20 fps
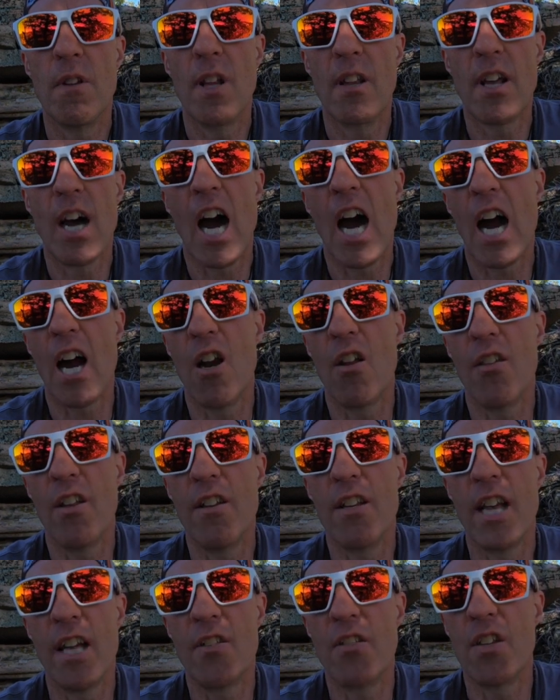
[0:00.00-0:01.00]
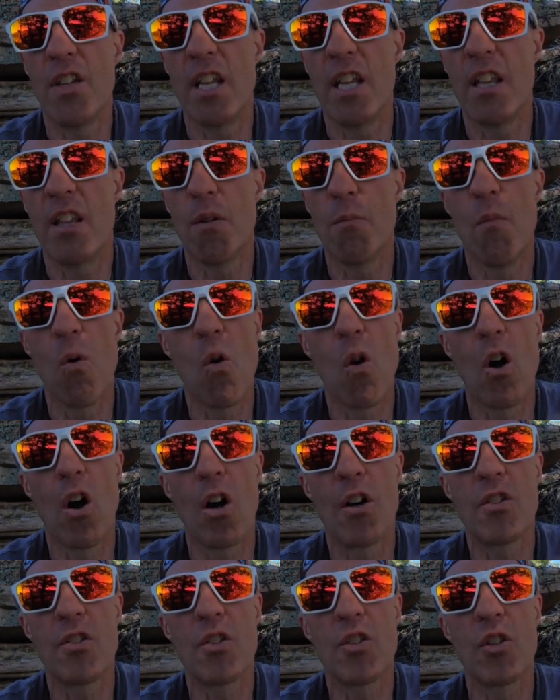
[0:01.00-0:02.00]
the higher the intensity, the
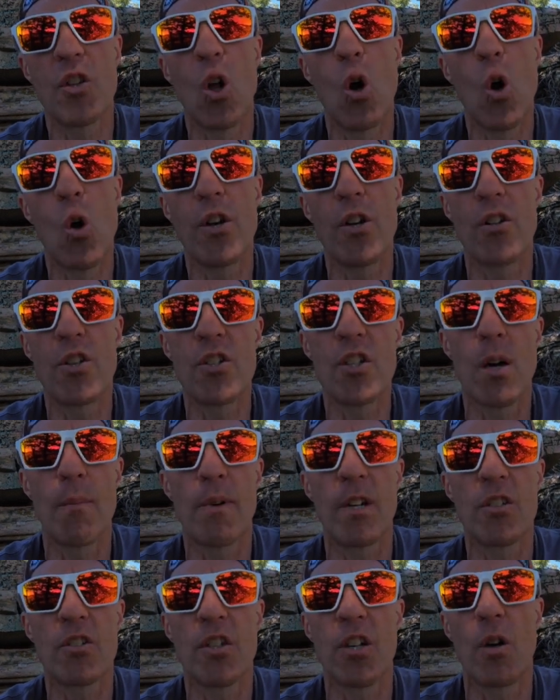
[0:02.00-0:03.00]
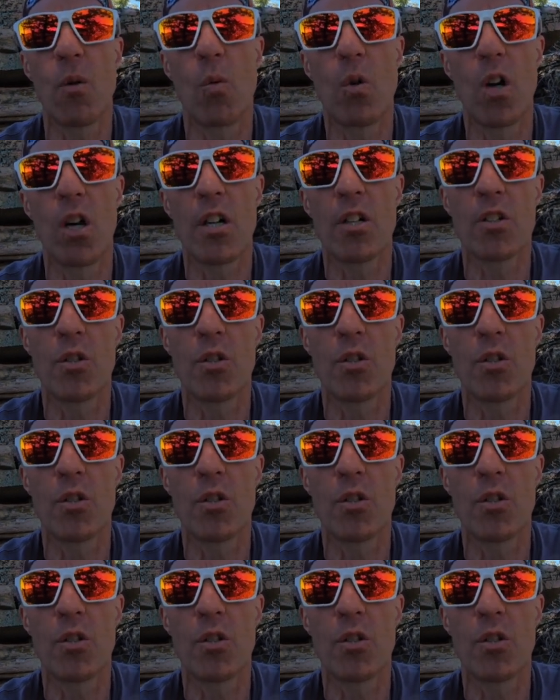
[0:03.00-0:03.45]
more slow your stomach's going to work.